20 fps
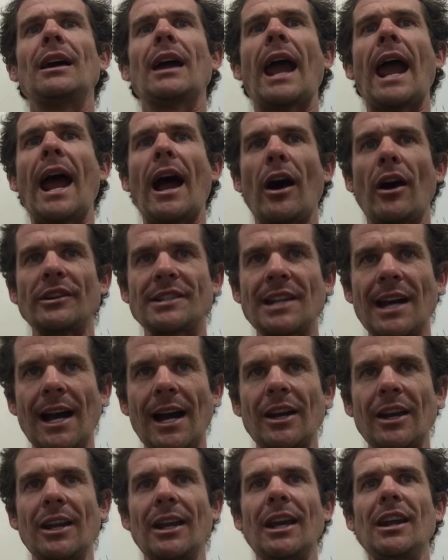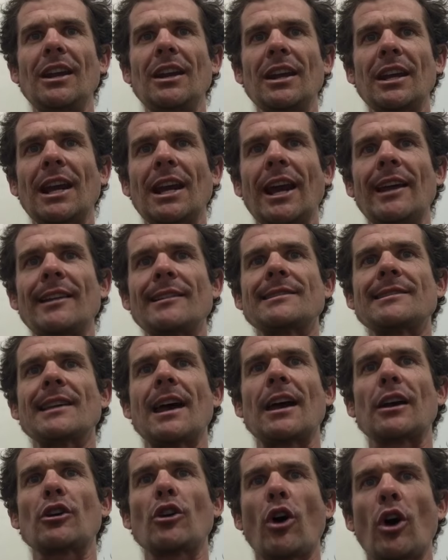Our data indicates
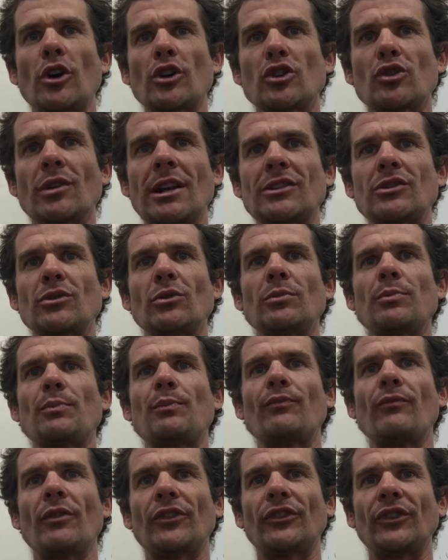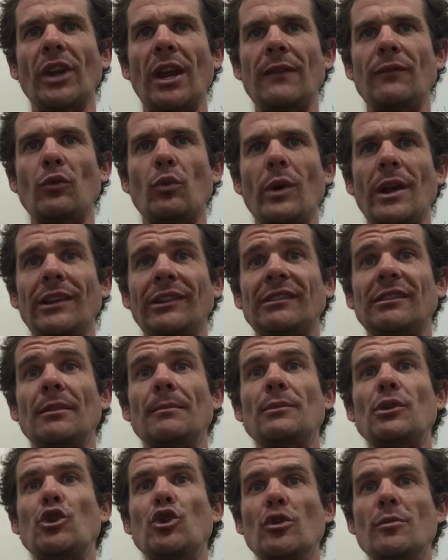that, contrary to received wisdom,
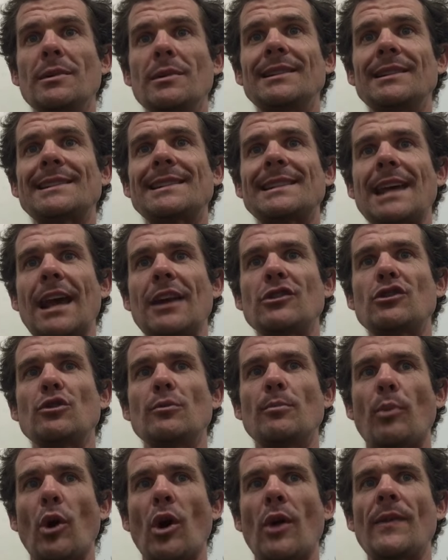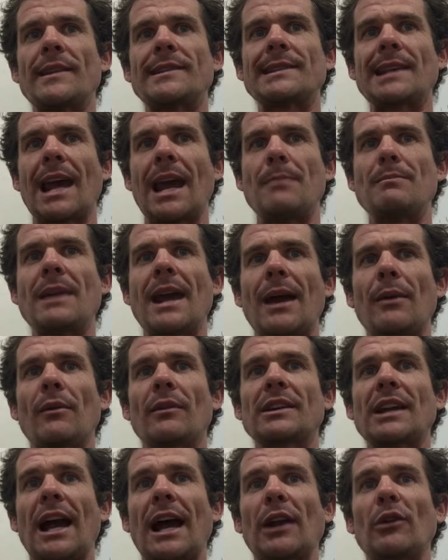humans tend to burn the same amount
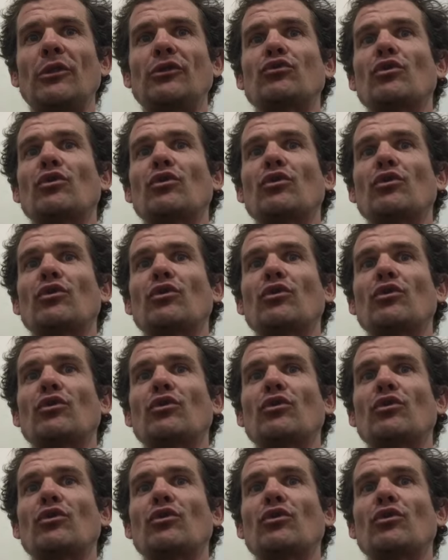of calories